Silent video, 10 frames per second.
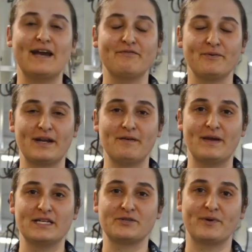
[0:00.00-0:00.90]
Hi everyone,
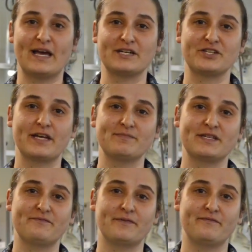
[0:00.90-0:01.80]
I'm H1 Ashley
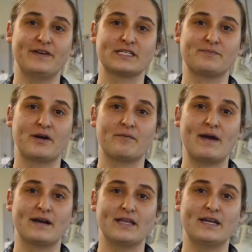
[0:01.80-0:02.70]
Gibson from Finksburg,
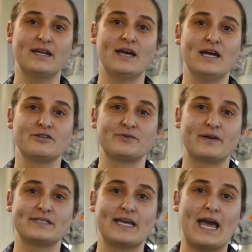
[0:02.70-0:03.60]
Maryland. Just
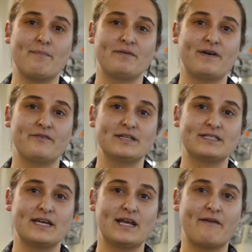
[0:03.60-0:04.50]
want to say happy
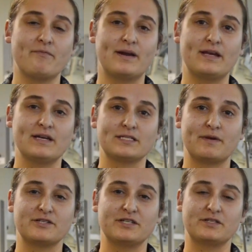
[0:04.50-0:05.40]
Veterans Day to everybody,
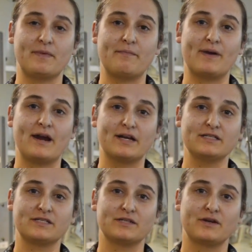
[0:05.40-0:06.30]
especially to my
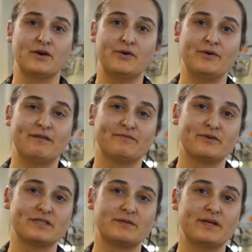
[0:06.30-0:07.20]
parents who
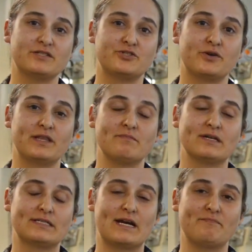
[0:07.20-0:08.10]
influenced me to join the
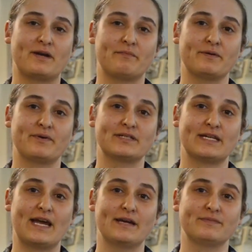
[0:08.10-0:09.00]
military and become the
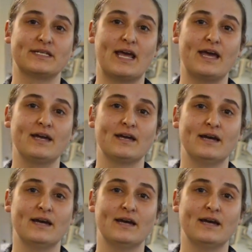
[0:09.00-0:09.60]
person I am today.